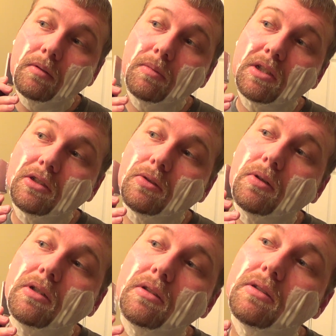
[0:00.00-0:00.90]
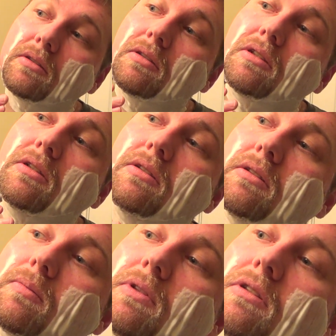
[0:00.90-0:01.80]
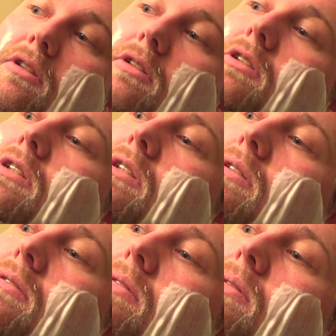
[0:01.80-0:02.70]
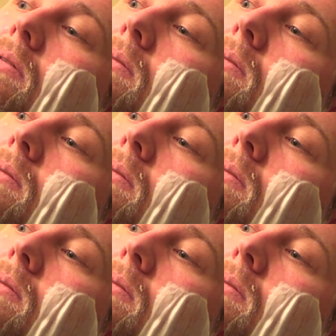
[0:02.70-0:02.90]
Been enjoying this. Uh, this is my third shave